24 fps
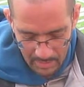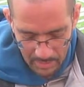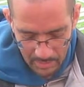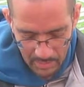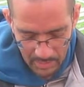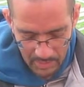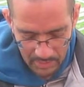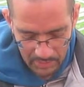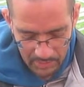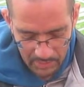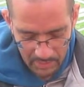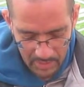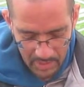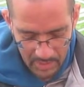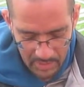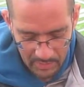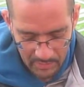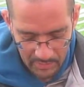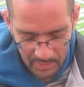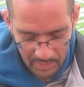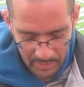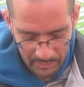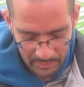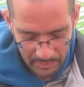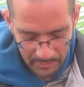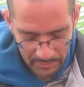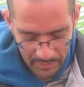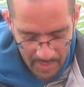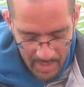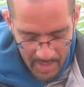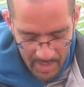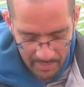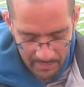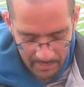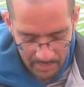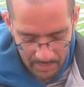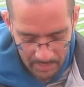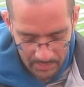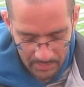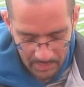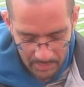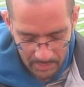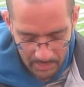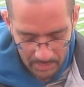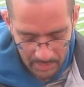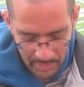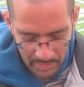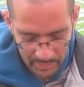pretty soon I could solve the 5 on a
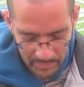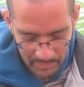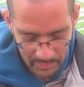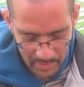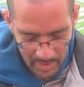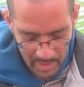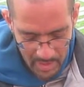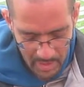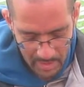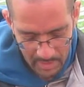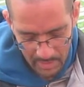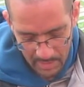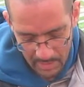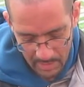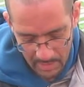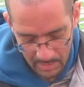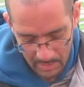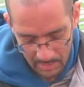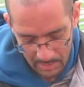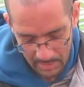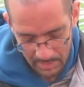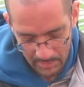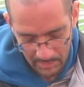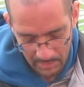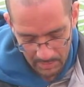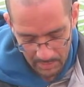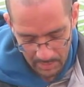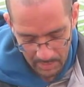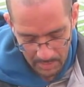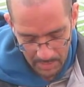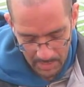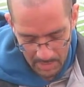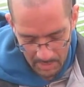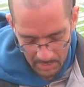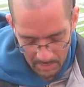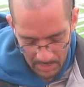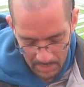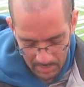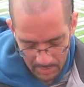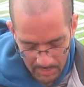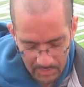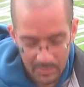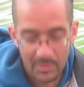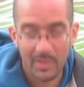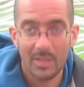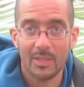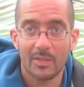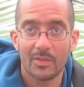single bus ride, and then go get the
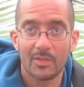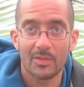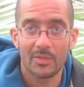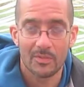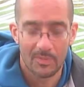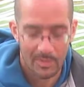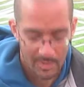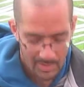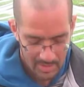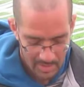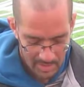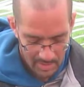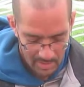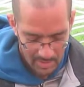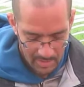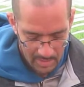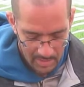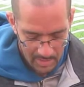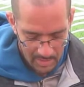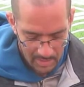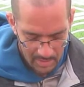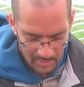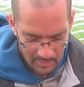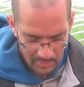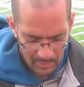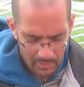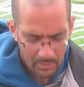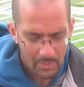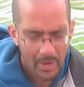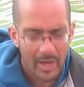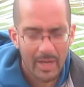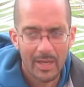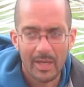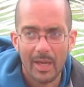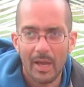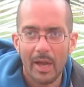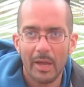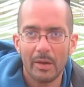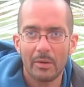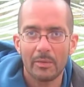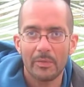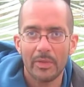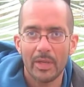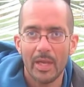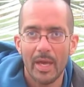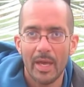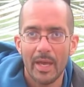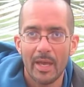6. And so right now I don't
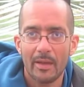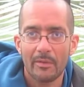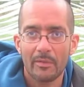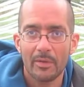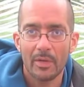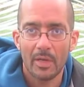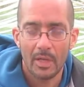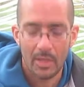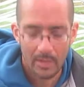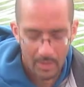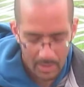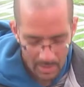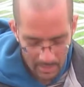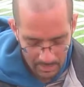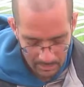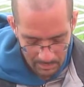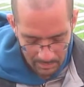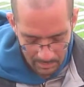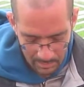think I have it, and then